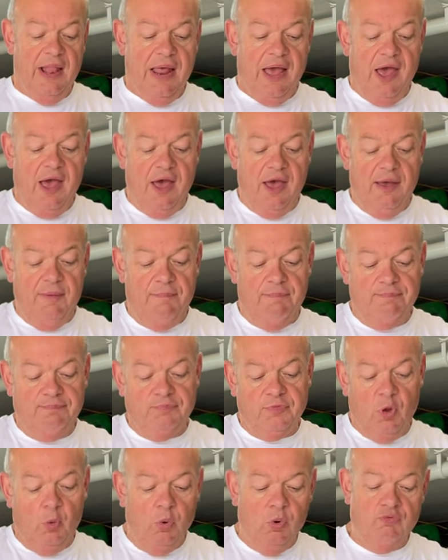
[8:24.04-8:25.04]
um,
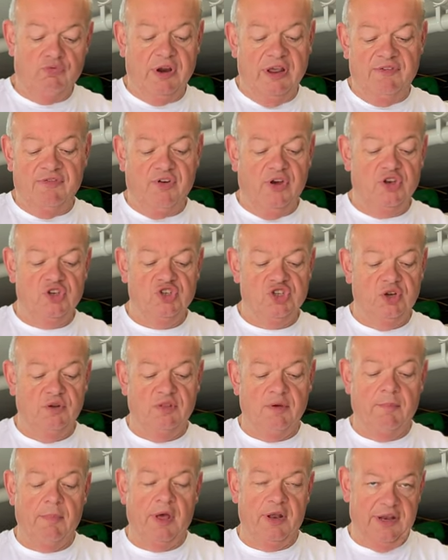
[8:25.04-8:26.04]
we'll refund you
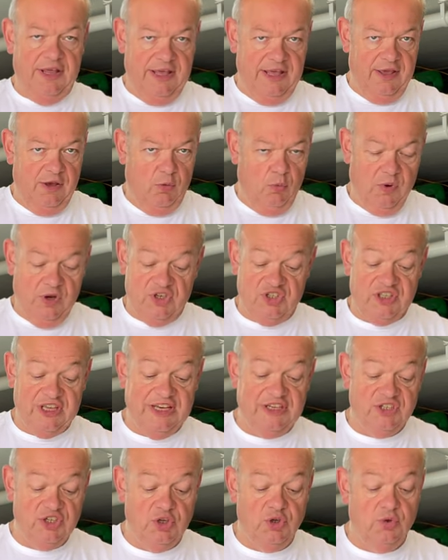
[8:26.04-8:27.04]
the money, which they
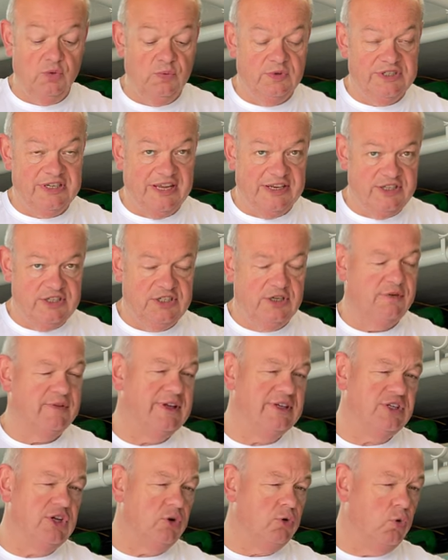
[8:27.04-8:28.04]
do tend to do. They
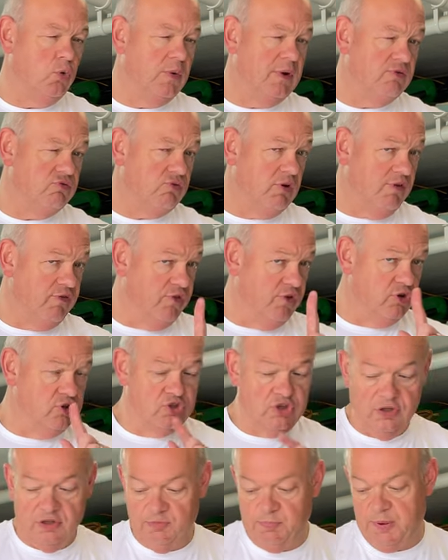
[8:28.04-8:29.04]
don't always refund
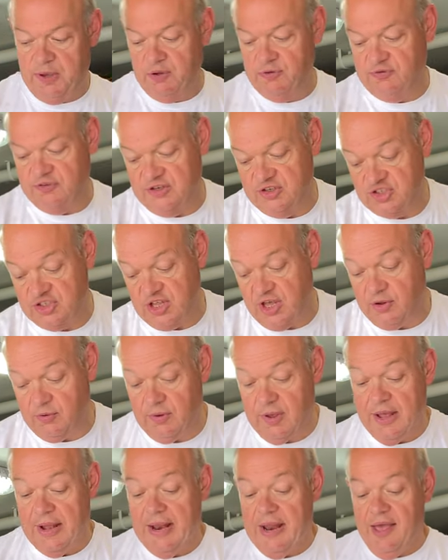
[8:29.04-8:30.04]
you the postage though.
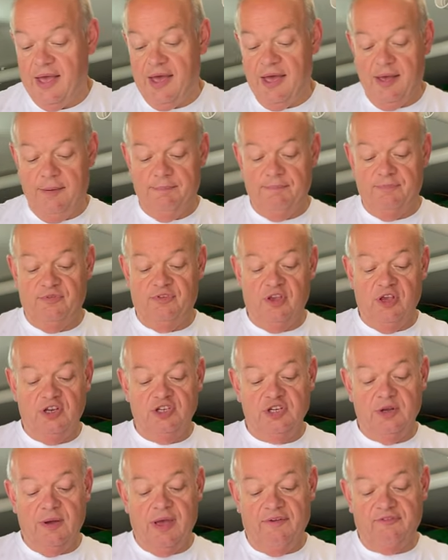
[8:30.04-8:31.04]
Um, so you
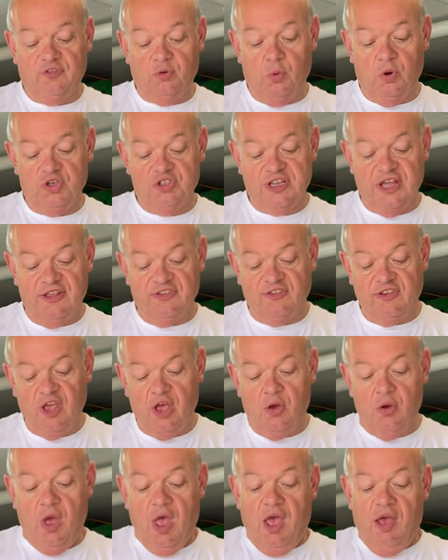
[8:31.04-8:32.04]
do have to watch that.
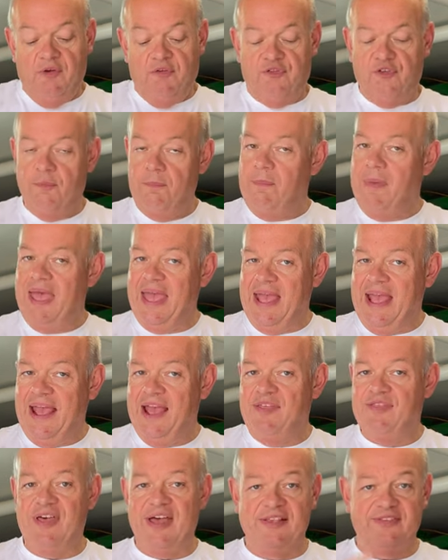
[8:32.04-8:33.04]
So for
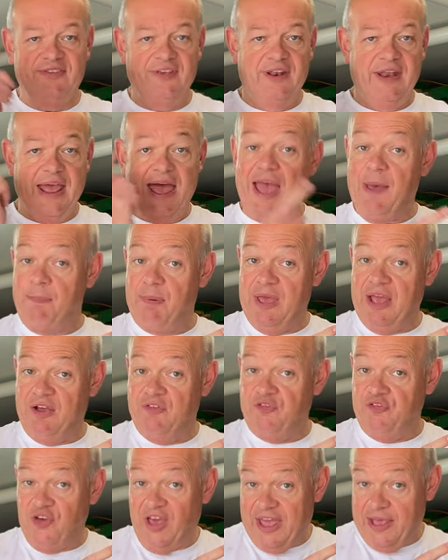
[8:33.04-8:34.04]
me, that's an epic
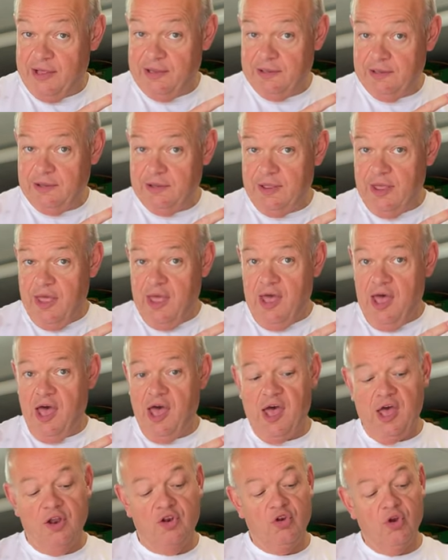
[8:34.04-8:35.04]
fail.
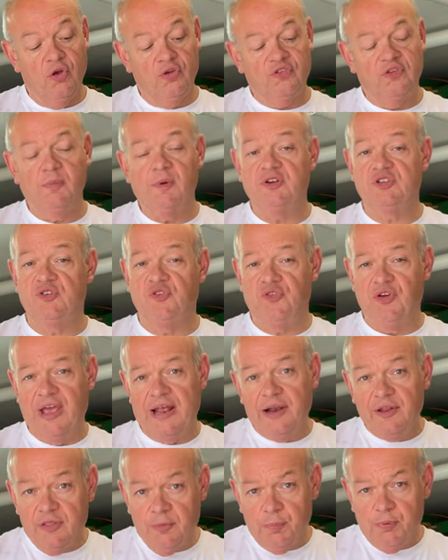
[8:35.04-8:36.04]
Uh, not so much a
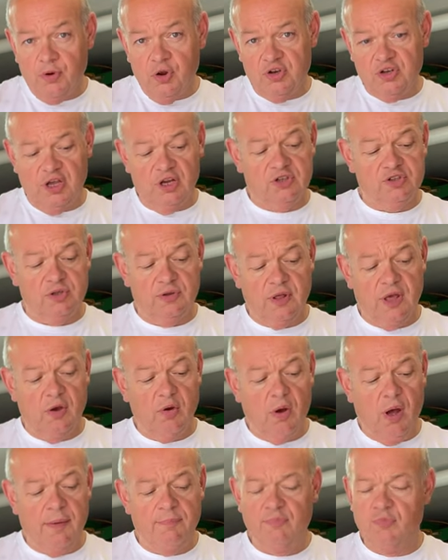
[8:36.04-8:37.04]
fail of the product, although
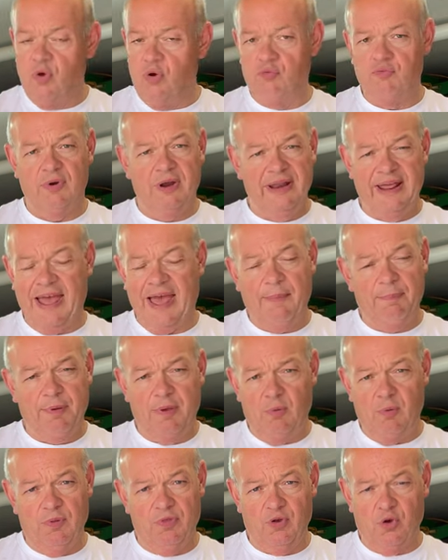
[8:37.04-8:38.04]
I'm not really happy
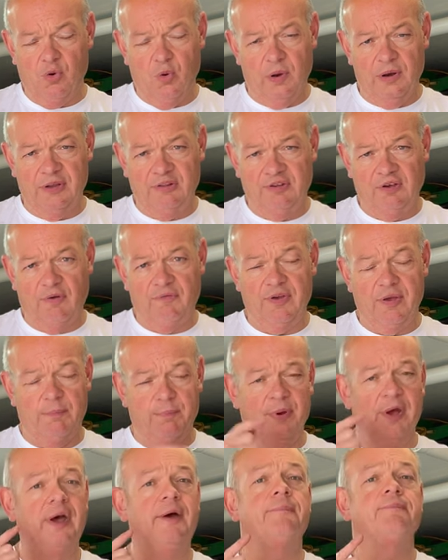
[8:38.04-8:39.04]
with the quality of it,
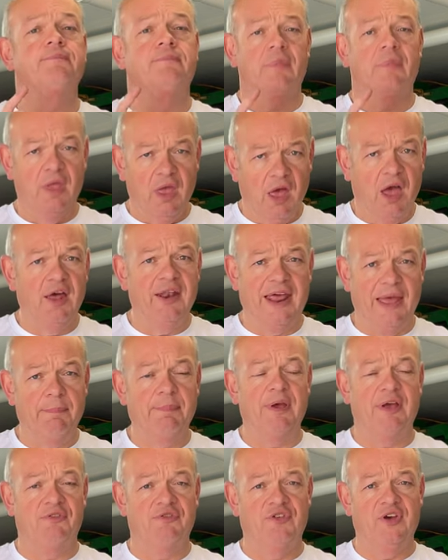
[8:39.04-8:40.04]
but an
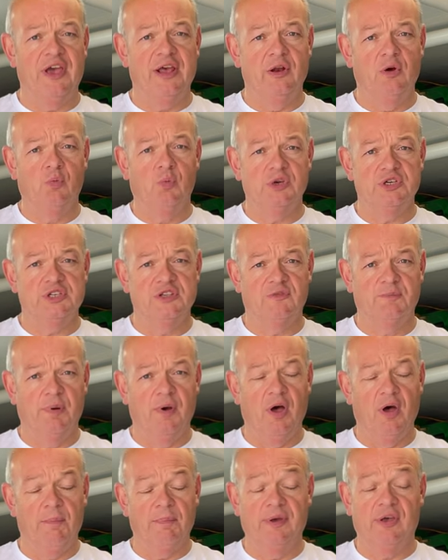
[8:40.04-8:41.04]
epic fail on Wish's
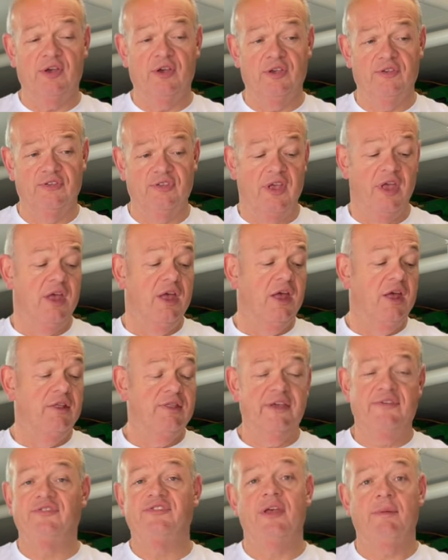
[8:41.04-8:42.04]
part because
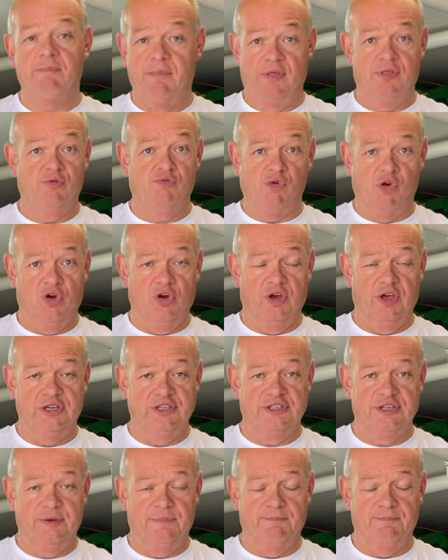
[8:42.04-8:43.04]
they sent me the wrong
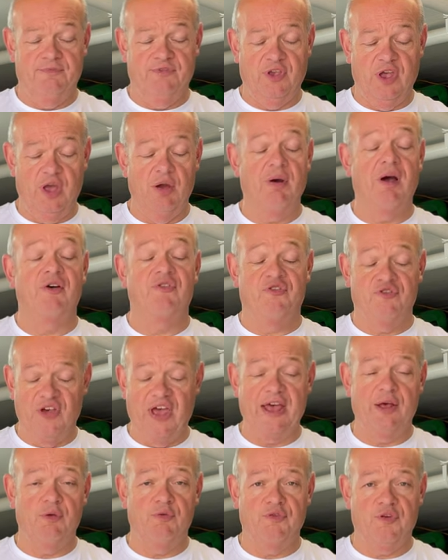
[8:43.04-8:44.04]
item, so a
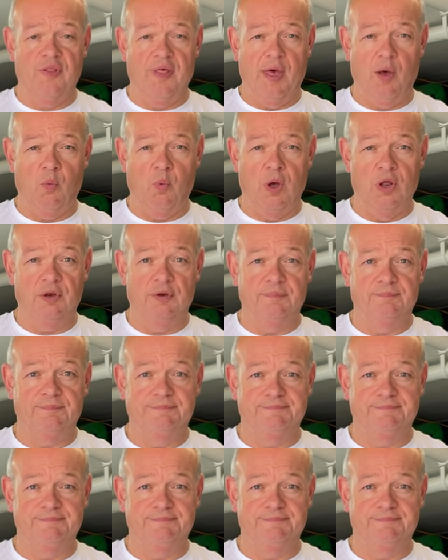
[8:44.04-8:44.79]
fail for that one.